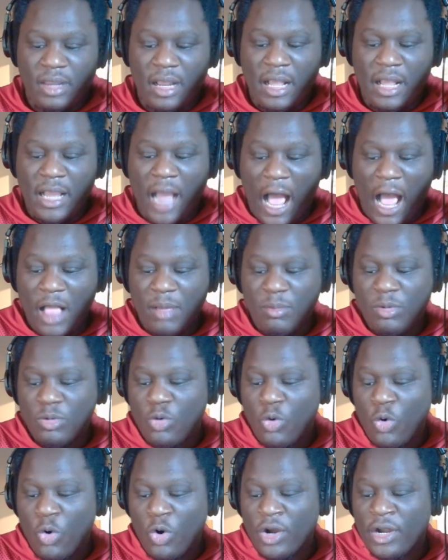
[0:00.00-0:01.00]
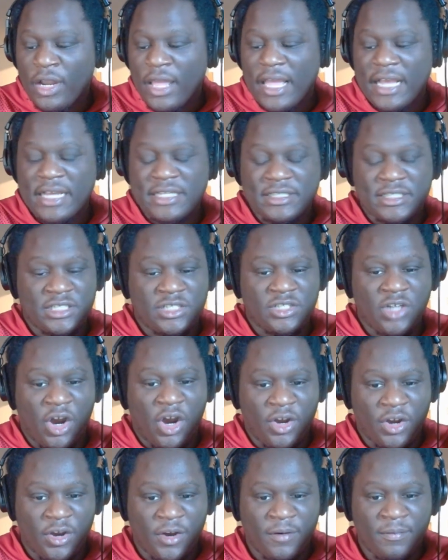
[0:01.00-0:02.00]
Kyle McCord is the
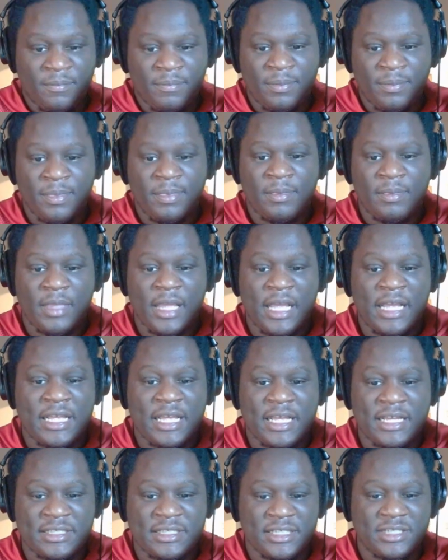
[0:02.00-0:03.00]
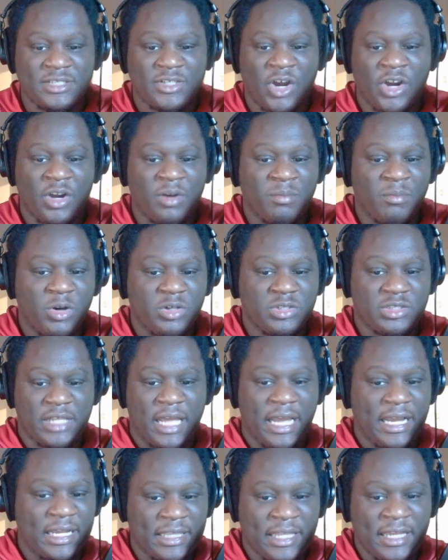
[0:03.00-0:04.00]
starter. It is the starter most
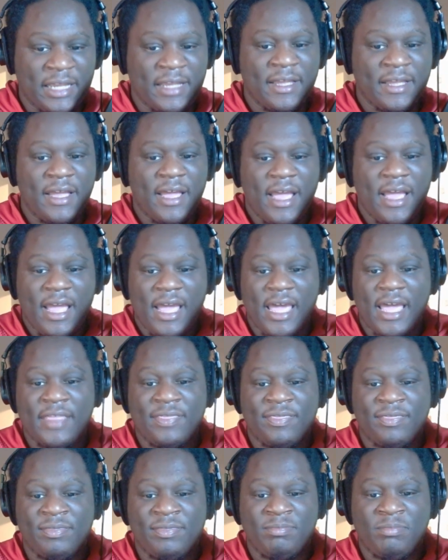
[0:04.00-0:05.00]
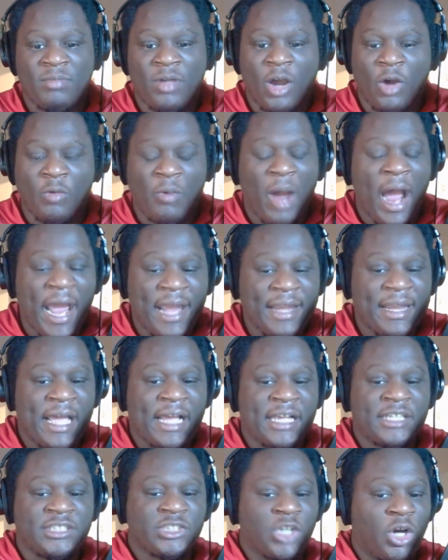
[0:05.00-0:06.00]
likely. Ryan Day
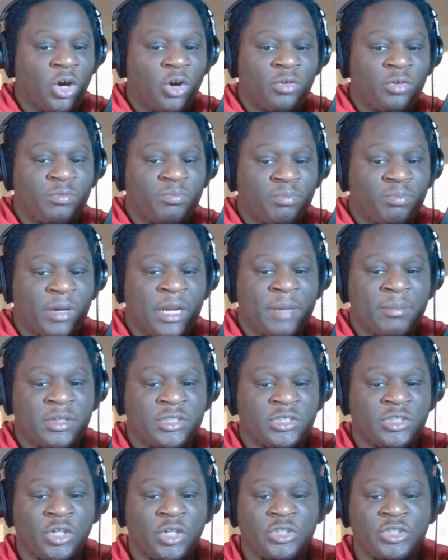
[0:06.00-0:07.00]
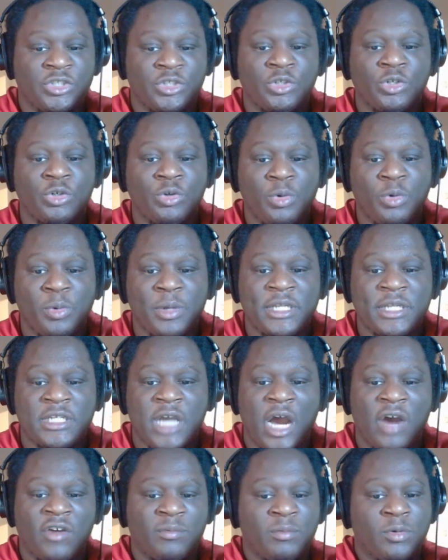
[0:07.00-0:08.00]
pretty much showed you who he's
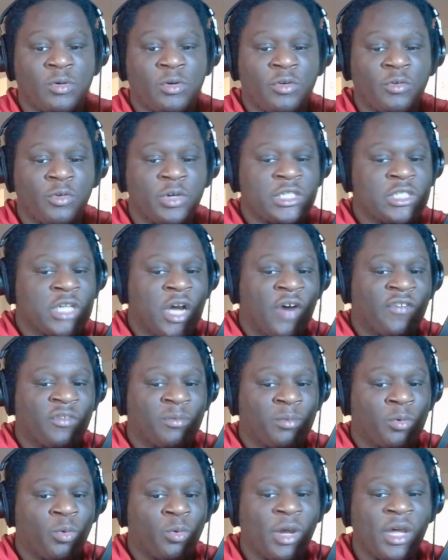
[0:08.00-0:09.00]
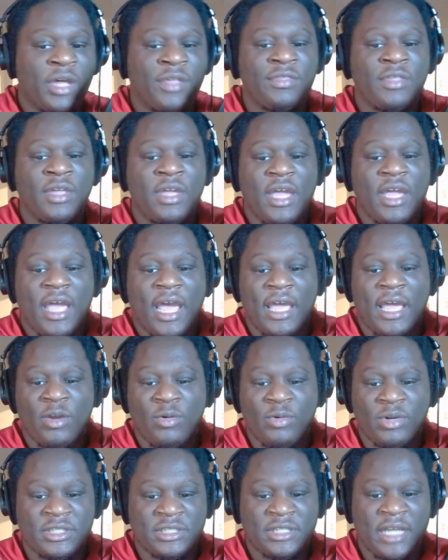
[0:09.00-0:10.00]
comfortable with, and who
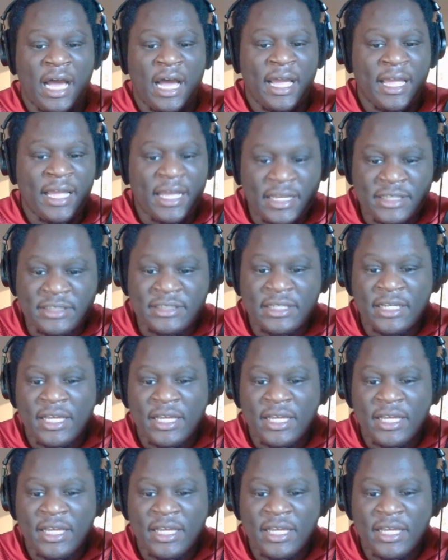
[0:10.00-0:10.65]
his guy is.